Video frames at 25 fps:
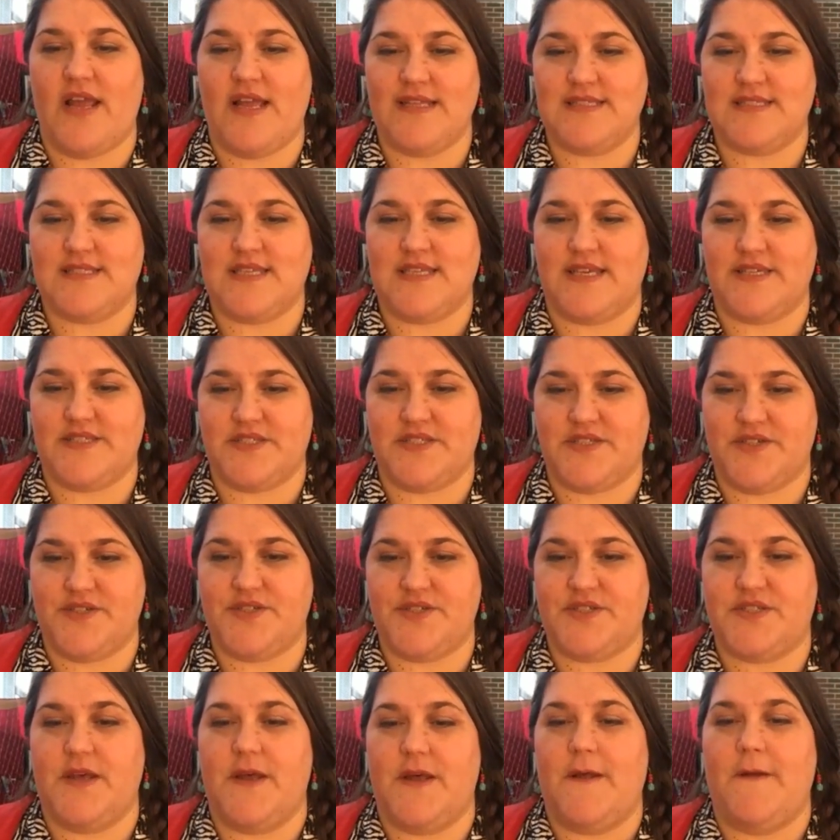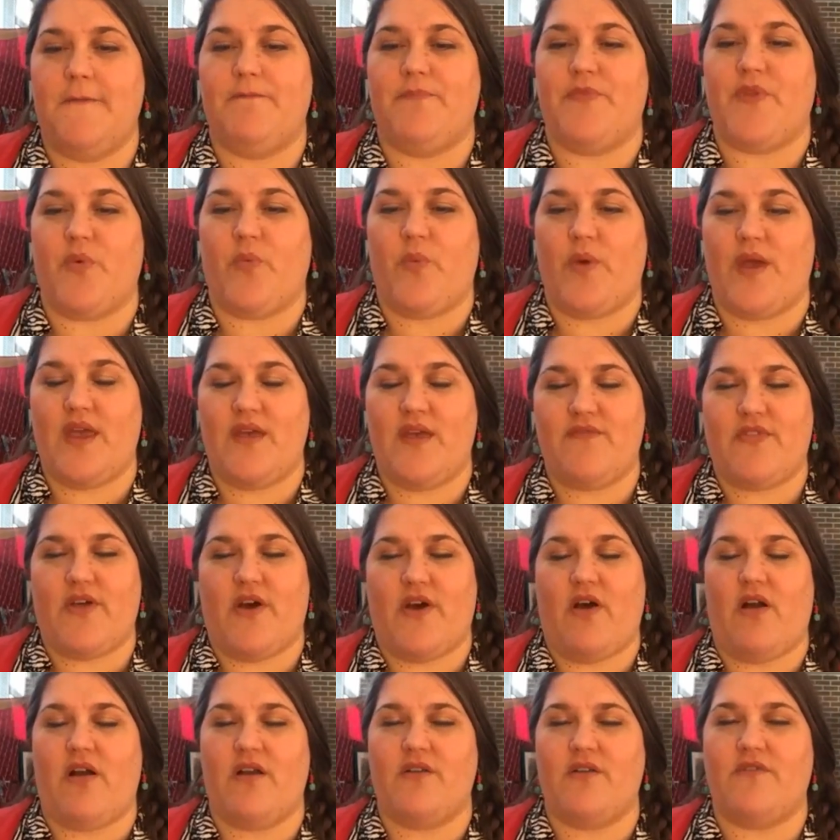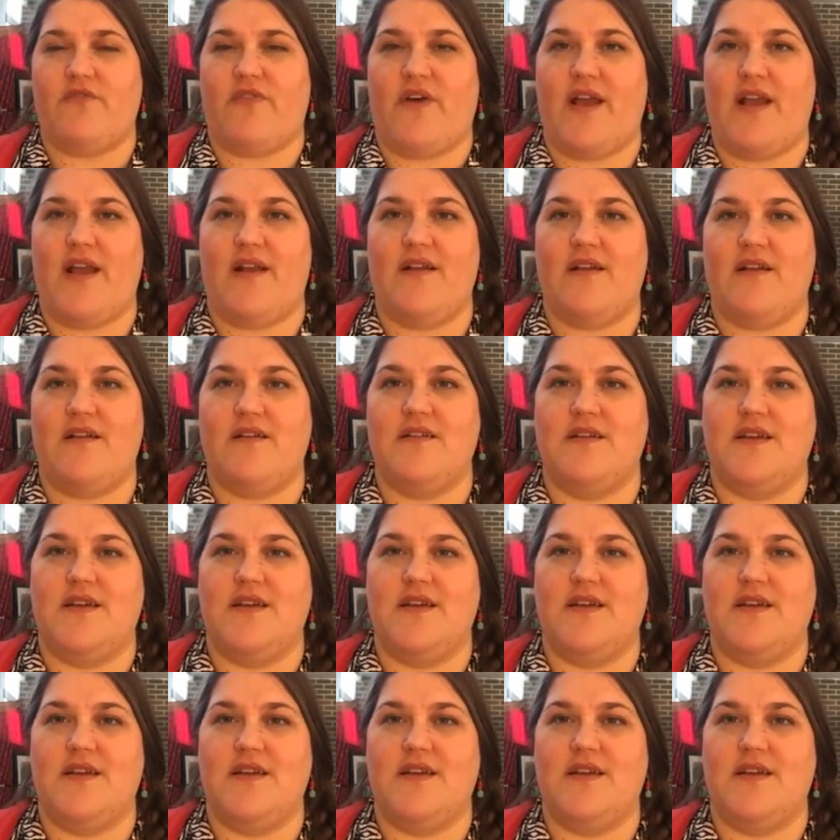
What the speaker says: ancestors, the way of the heart fire.